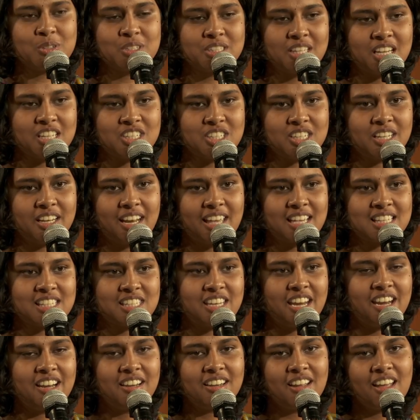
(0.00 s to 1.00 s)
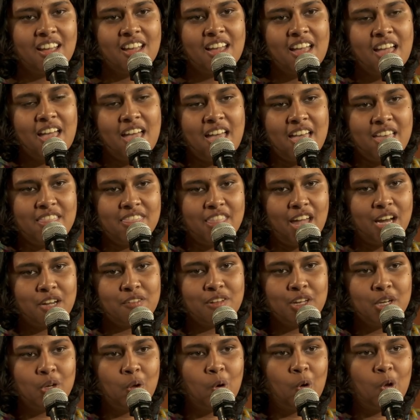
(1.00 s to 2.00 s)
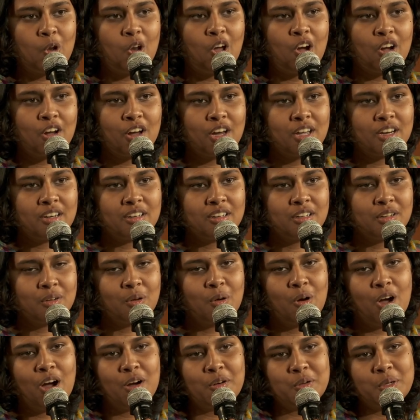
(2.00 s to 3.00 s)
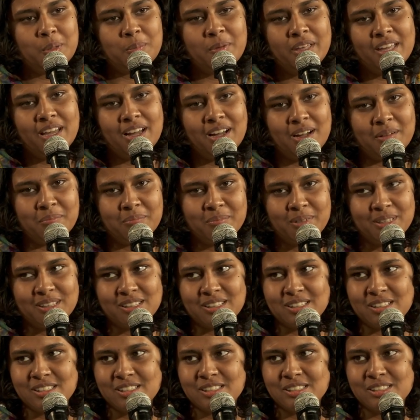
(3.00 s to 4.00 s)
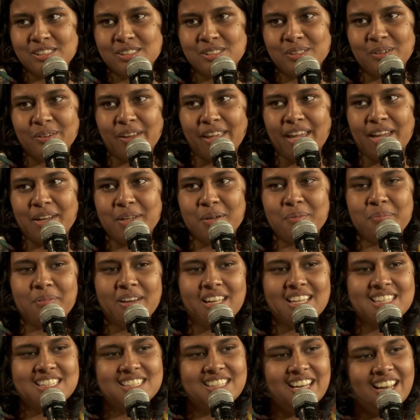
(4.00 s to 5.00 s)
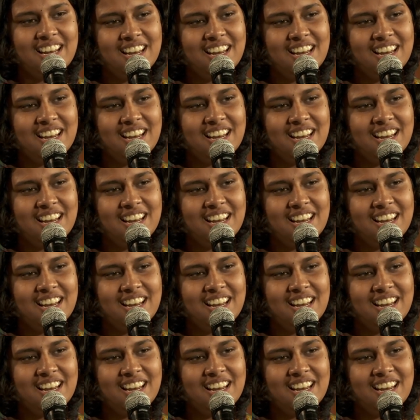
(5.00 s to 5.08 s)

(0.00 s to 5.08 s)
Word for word: to such an extent that we no longer know how to be humble. So can you please